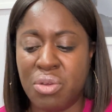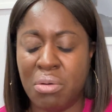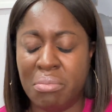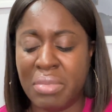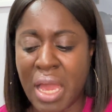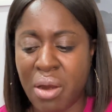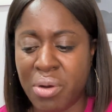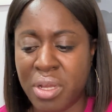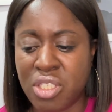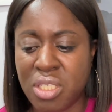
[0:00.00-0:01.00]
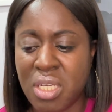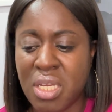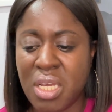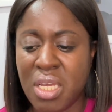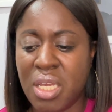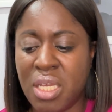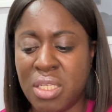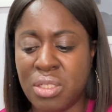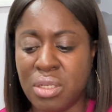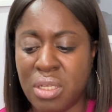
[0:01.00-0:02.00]
your marriage,
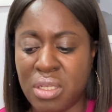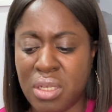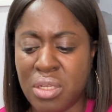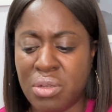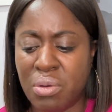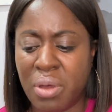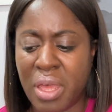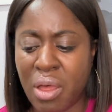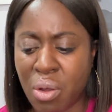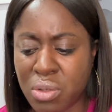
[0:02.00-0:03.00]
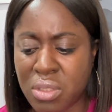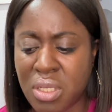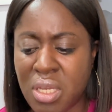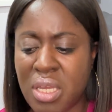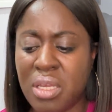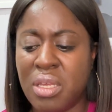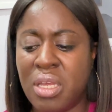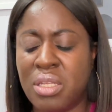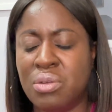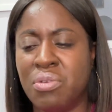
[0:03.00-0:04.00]
in your health,
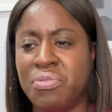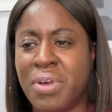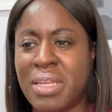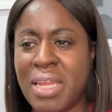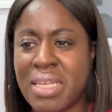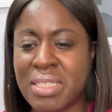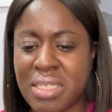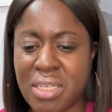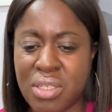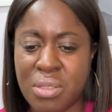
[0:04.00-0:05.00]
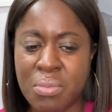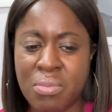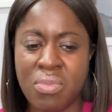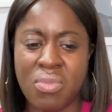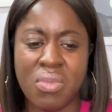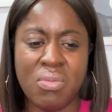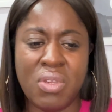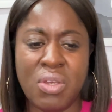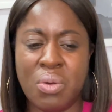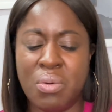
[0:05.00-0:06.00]
in your finances.
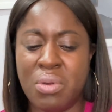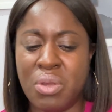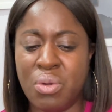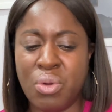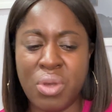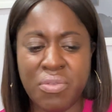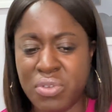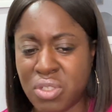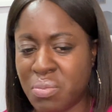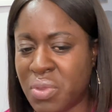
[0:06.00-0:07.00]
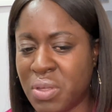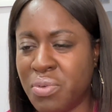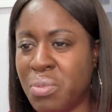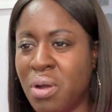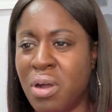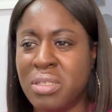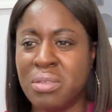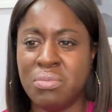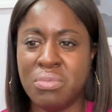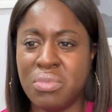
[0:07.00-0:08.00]
You know, you're looking for something from God,
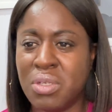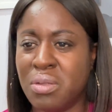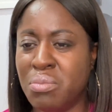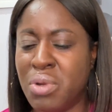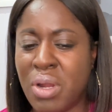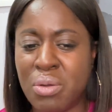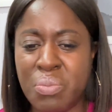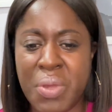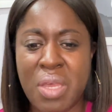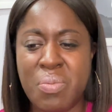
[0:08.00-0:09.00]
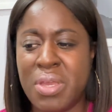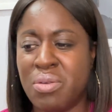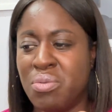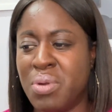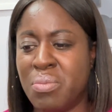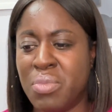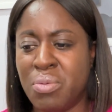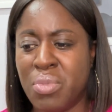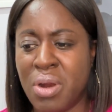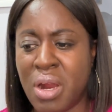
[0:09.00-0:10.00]
a miracle baby, a
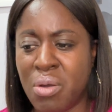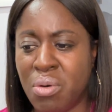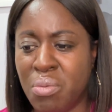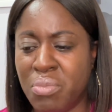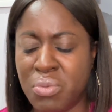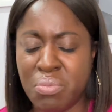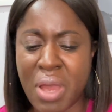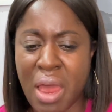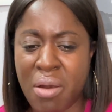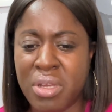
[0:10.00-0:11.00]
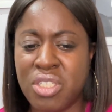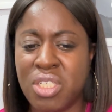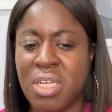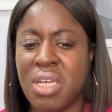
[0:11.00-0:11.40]
miracle marriage,